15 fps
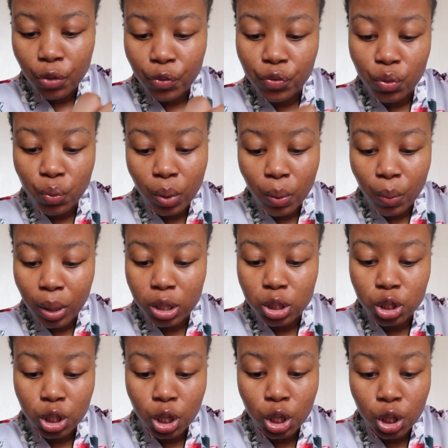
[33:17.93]
If you wear
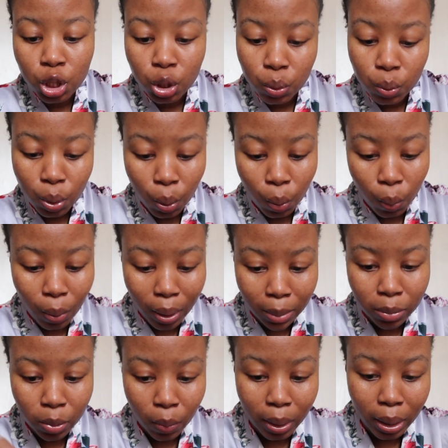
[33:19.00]
wigs, you know what
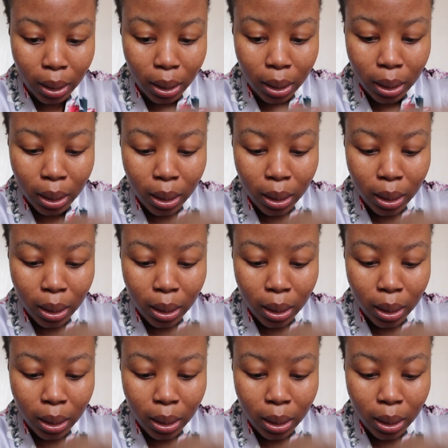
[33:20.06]
I'm doing.